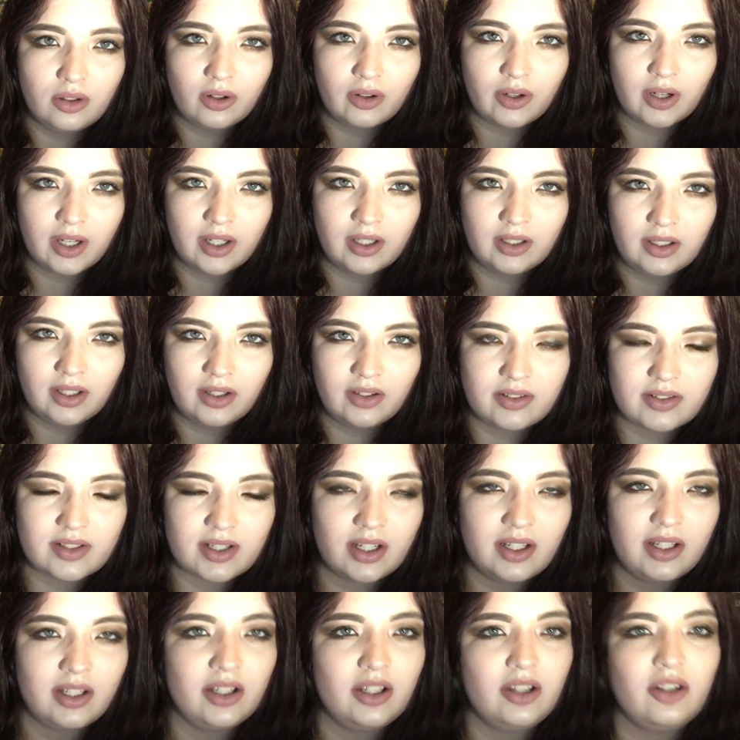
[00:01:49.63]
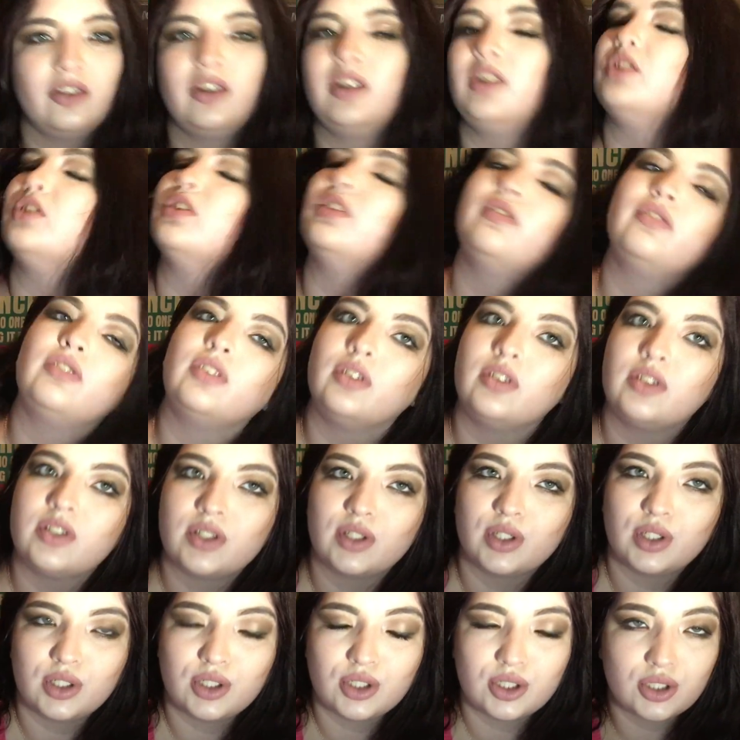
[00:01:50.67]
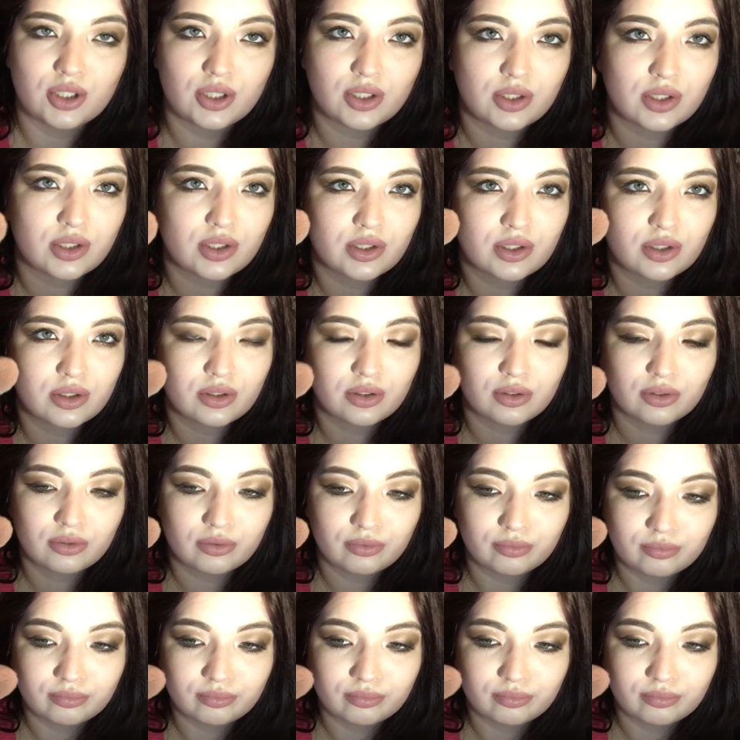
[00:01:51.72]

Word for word: okay, now it's got like a green shift to it, so let's just